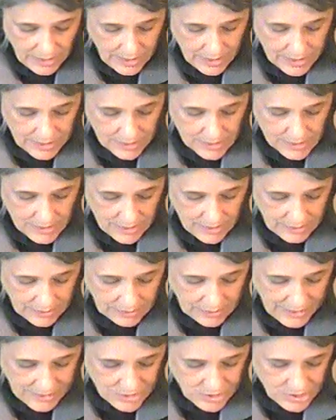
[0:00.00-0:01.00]
is
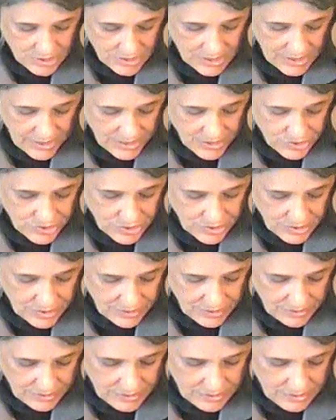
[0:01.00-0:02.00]

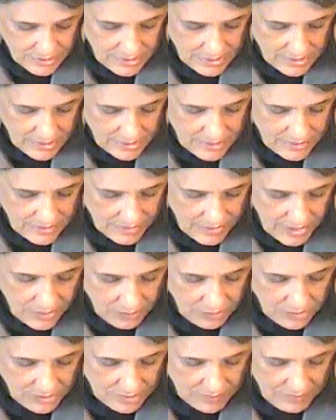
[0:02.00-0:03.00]
legislation
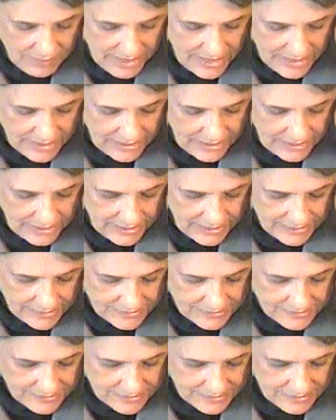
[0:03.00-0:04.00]
that would make
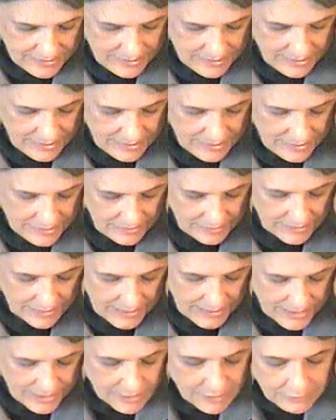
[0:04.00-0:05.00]
it
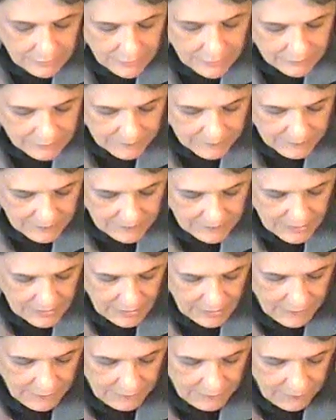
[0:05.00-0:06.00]
illegal
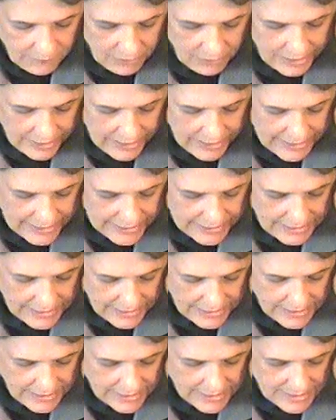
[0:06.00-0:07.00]
for
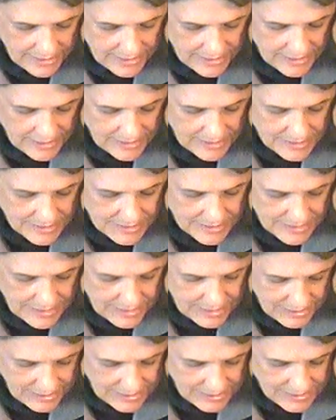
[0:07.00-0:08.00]
any
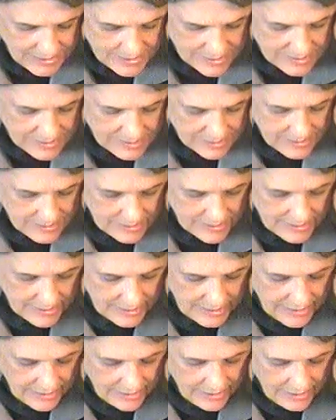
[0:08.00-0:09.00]
cities
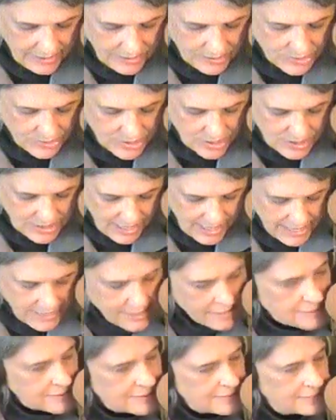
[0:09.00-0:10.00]
in their
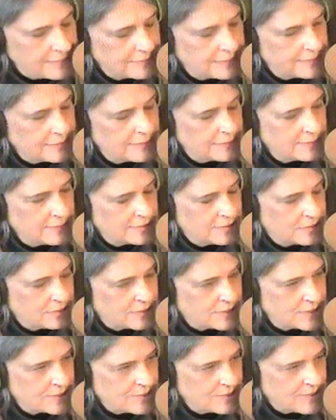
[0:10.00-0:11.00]
state
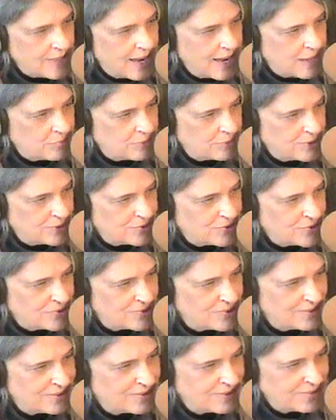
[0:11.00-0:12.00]
to
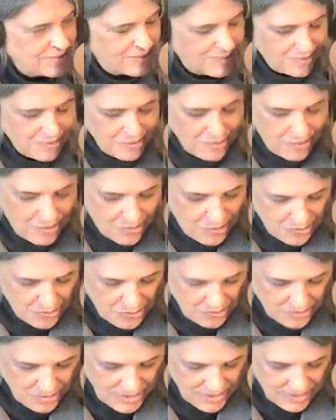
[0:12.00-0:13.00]
establish their
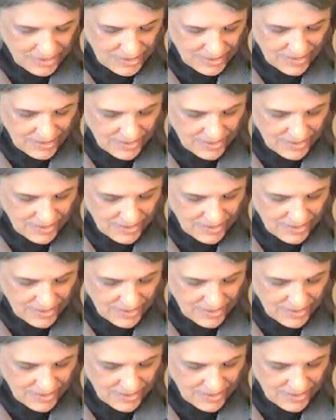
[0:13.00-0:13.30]
own